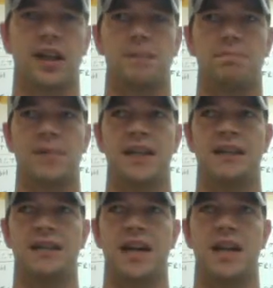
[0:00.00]
it
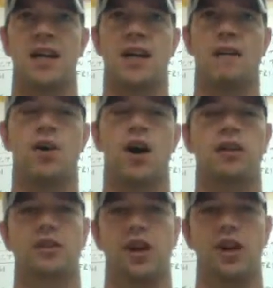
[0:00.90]
meant that
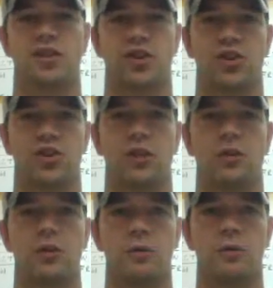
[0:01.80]
fathers lost their
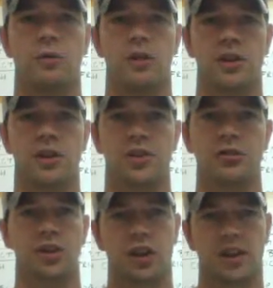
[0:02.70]
stranglehold on their children, their